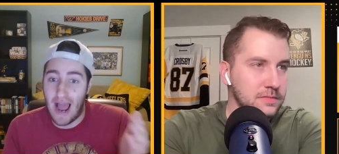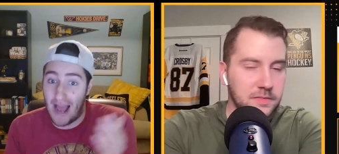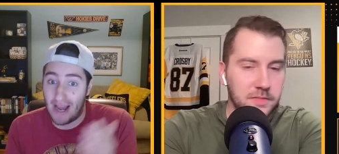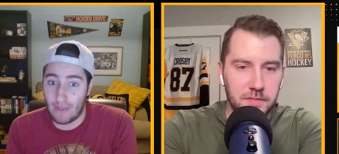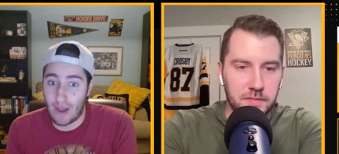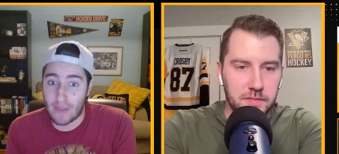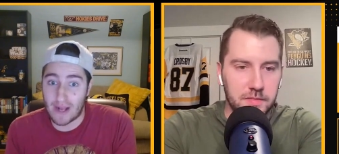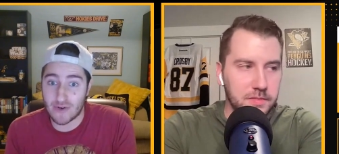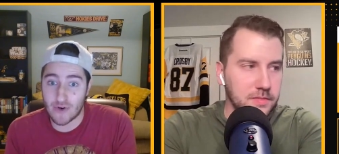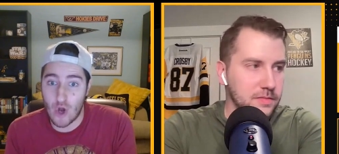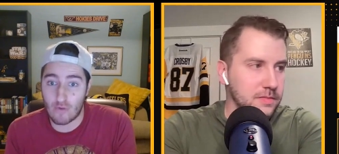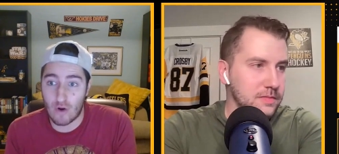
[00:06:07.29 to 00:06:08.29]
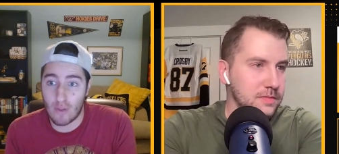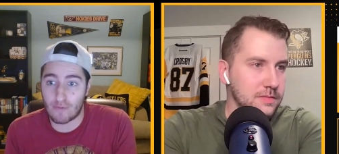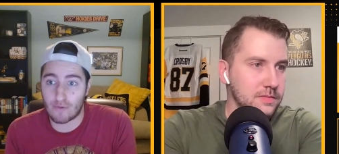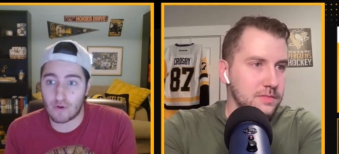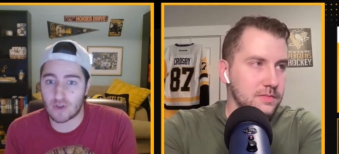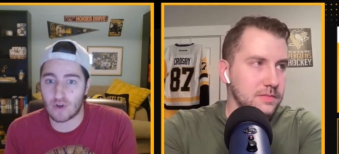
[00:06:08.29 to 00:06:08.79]
Speaker 1: I didn't like that turnover on the
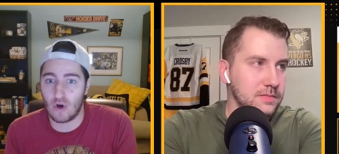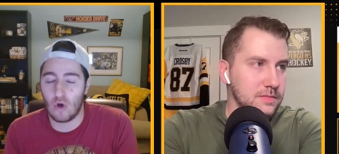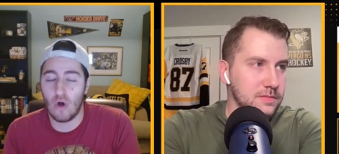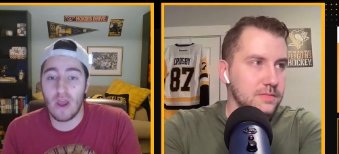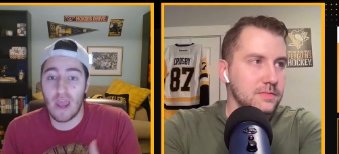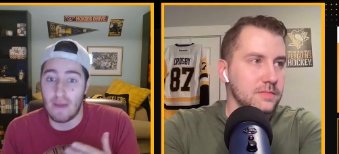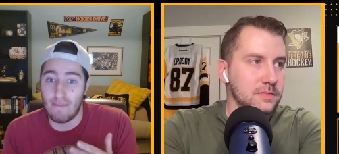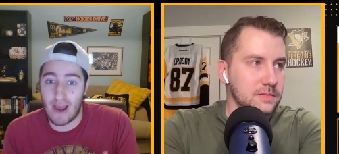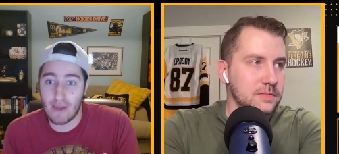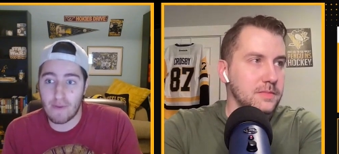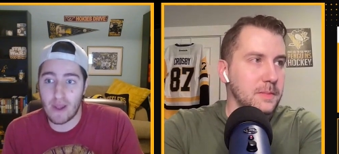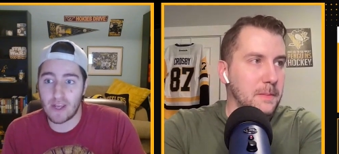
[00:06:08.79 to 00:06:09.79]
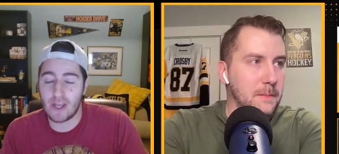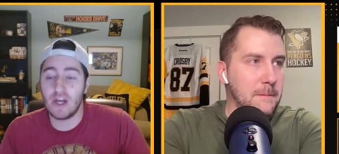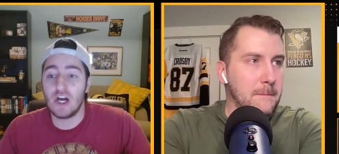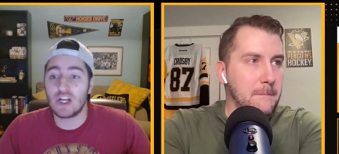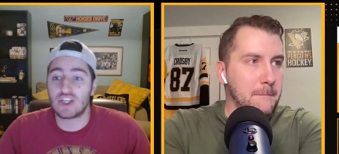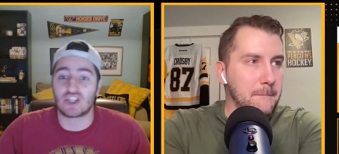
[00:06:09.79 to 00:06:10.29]
first goal. In my opinion,
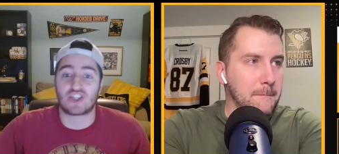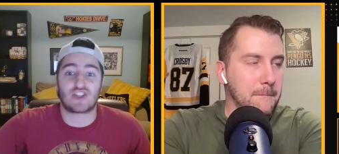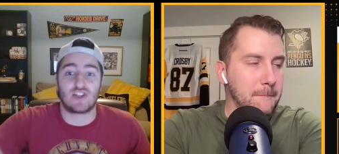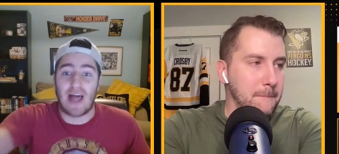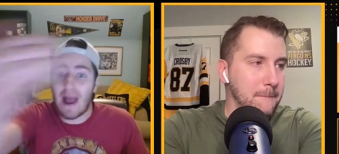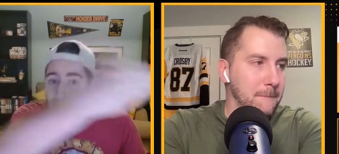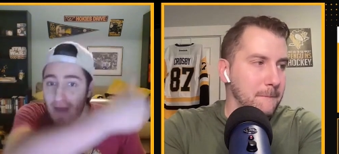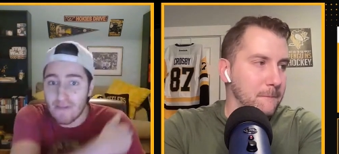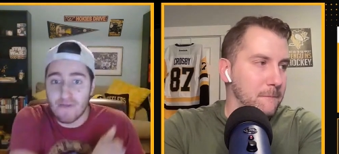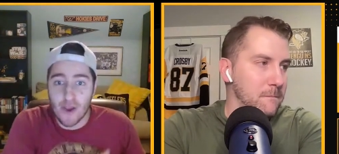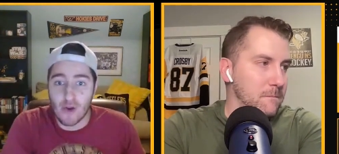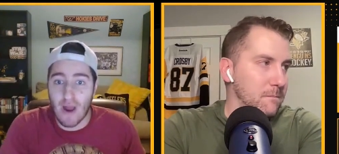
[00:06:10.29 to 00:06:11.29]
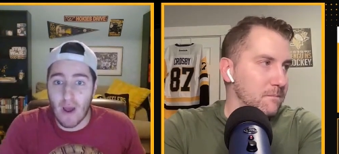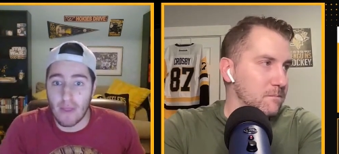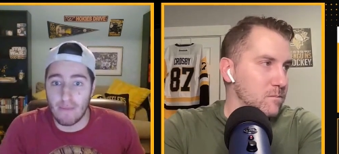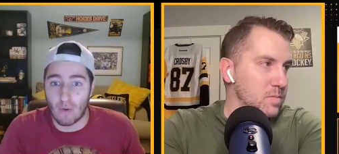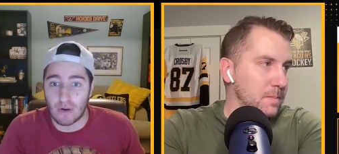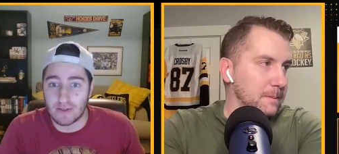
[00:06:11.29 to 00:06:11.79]
just slap that thing around
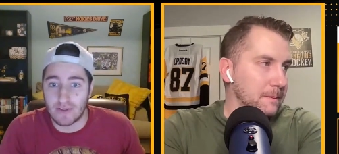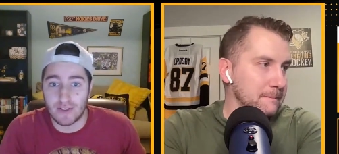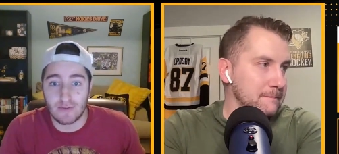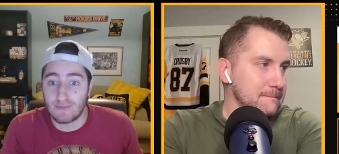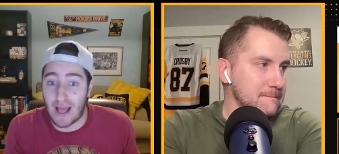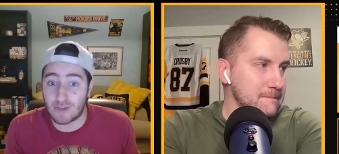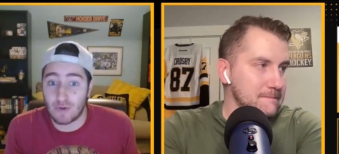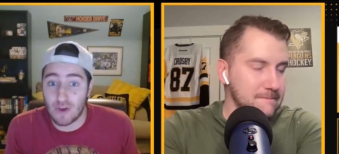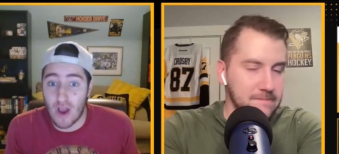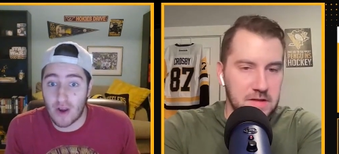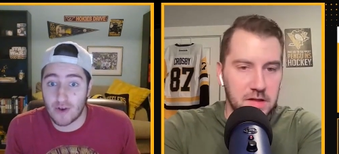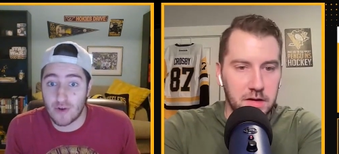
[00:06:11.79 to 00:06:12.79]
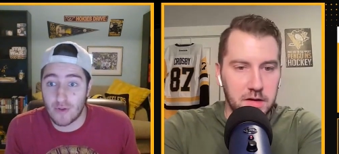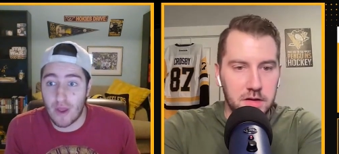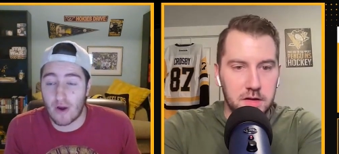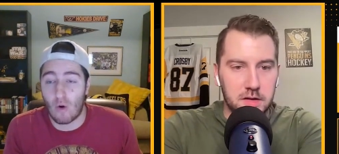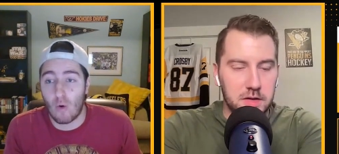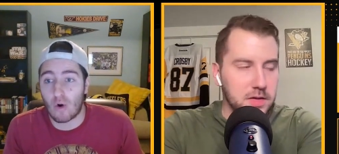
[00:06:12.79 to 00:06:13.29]
the boards. That's what you got to do
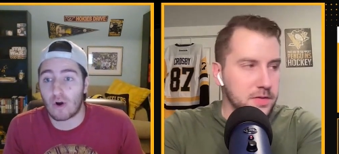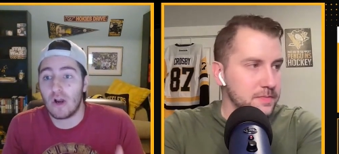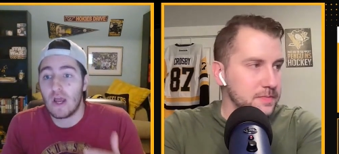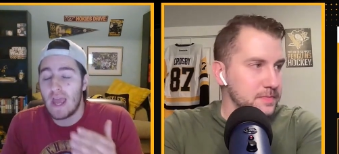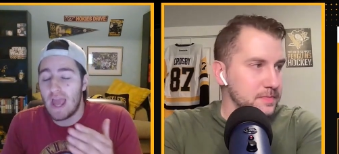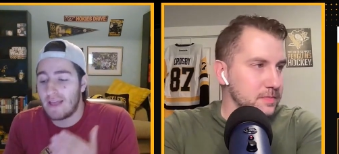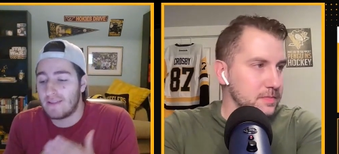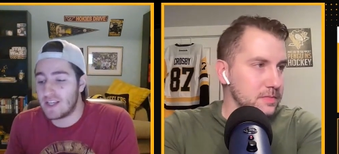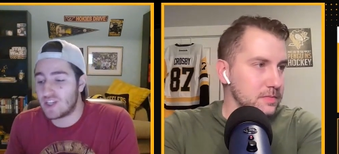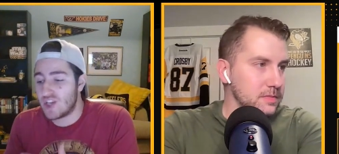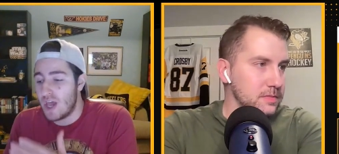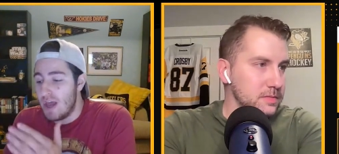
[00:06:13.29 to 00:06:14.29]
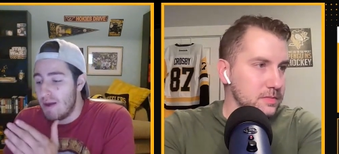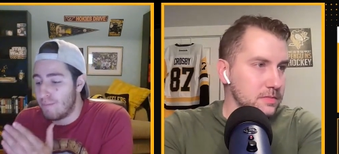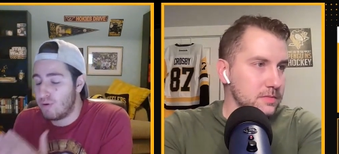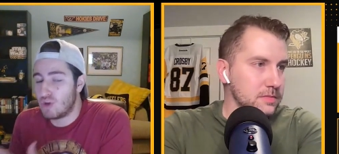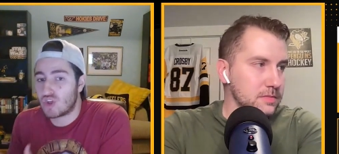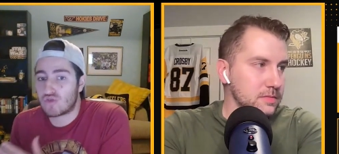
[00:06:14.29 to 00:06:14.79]
there, or at least
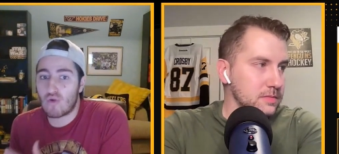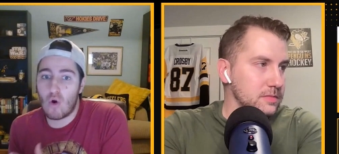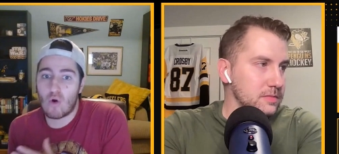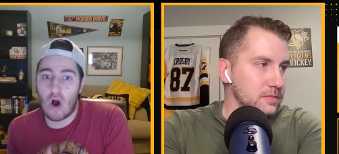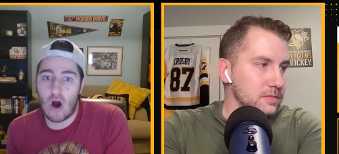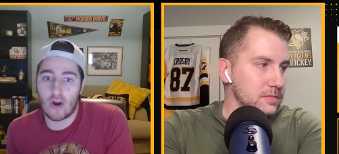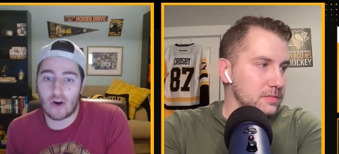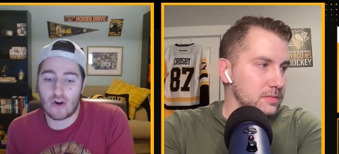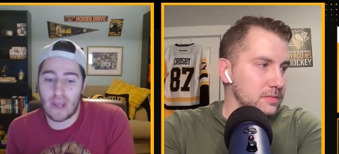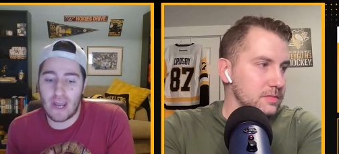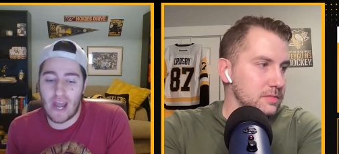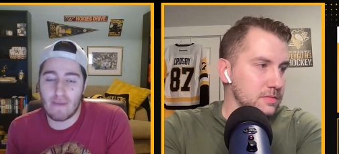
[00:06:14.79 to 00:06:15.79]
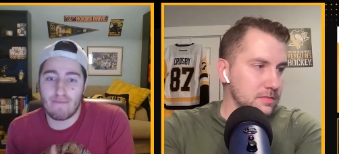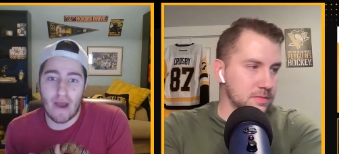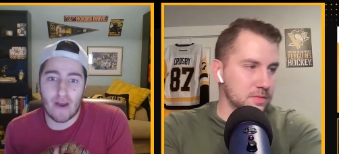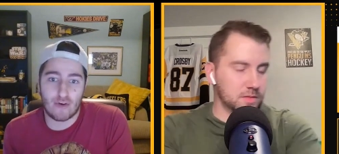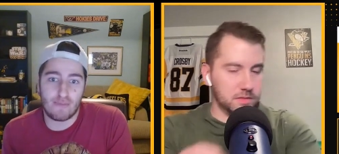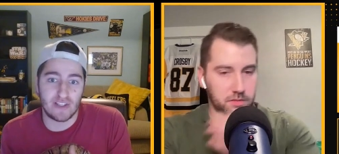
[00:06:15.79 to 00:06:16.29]
put Drew O'Connor in a
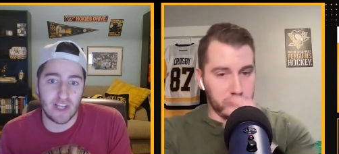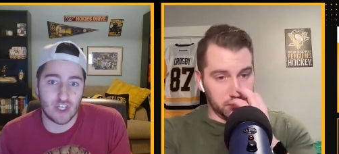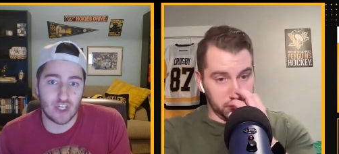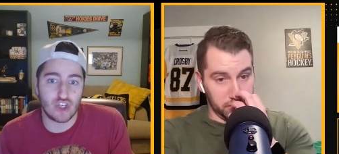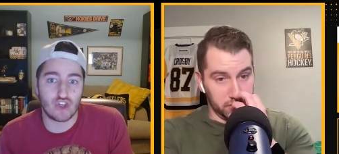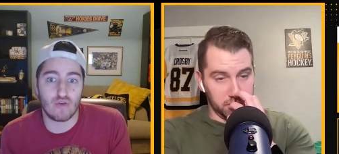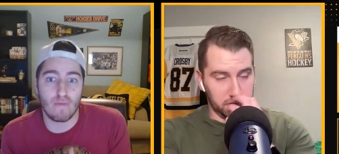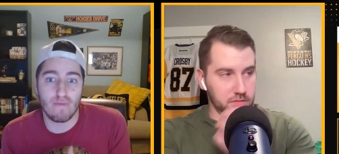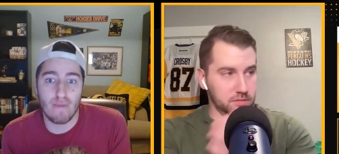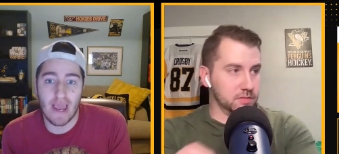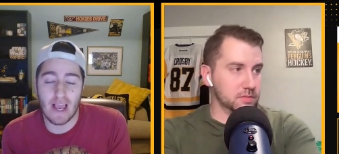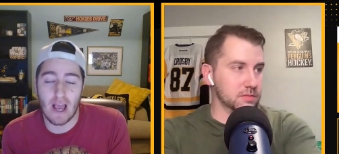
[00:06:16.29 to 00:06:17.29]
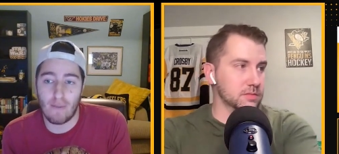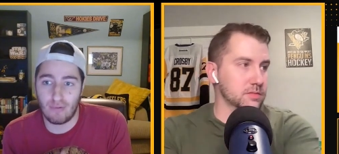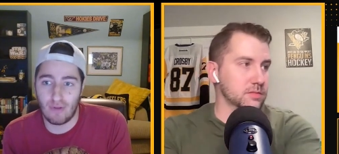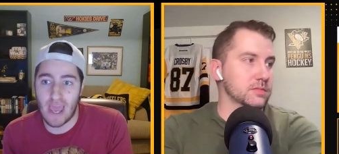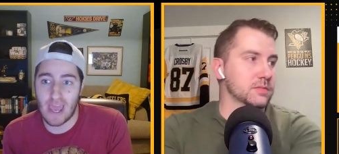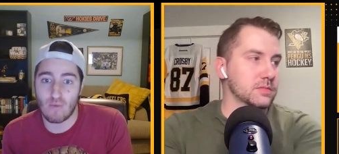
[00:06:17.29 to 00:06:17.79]
better position to make a
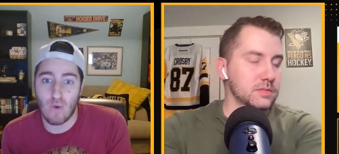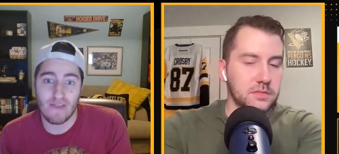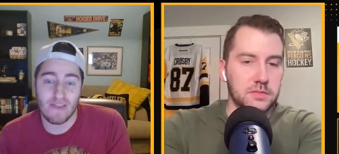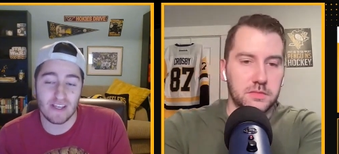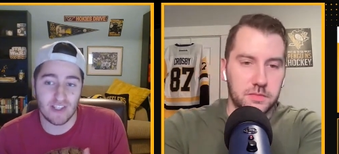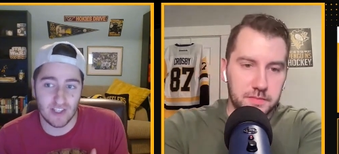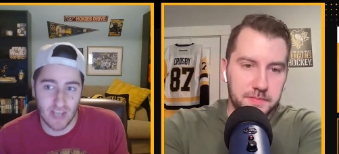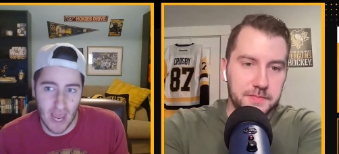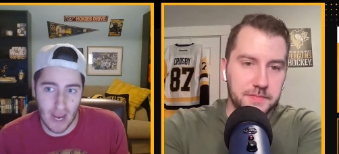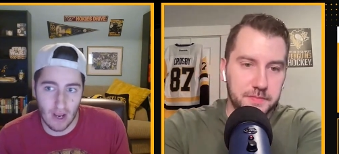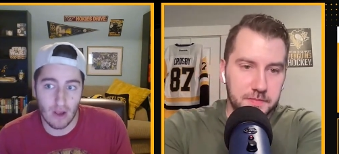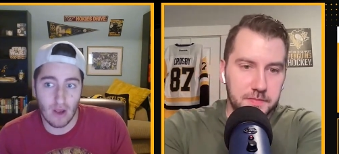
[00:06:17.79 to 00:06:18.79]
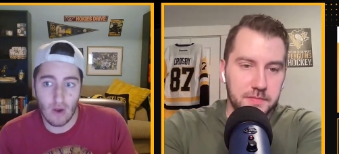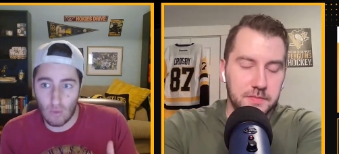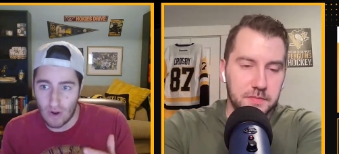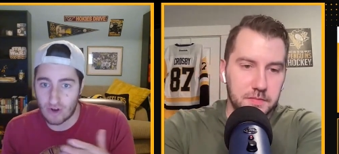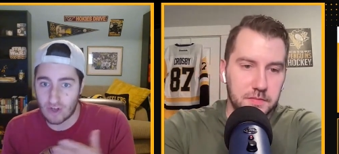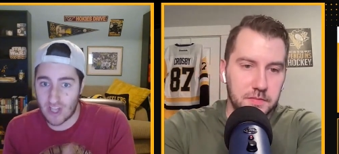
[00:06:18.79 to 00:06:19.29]
play with his stick
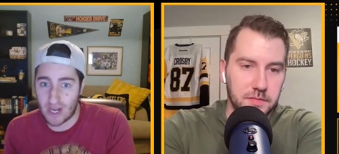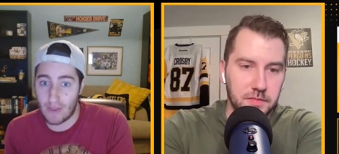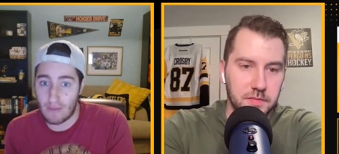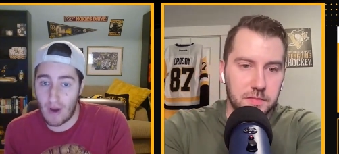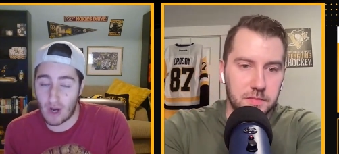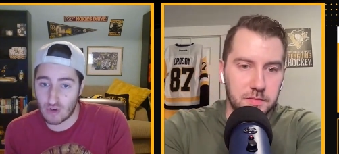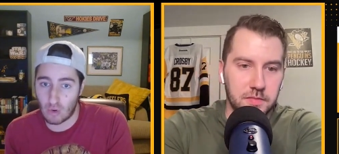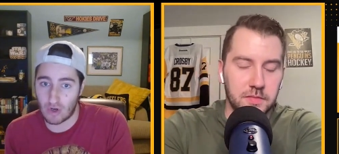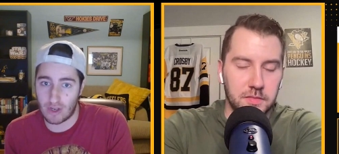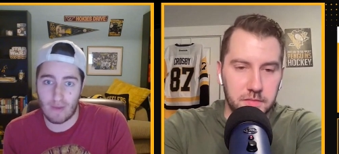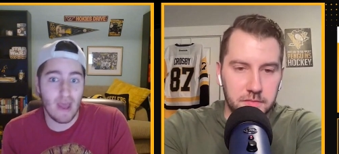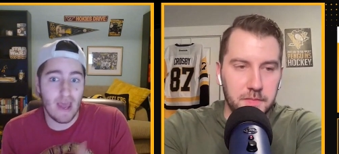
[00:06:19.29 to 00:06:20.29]
when you're sending the puck toward him.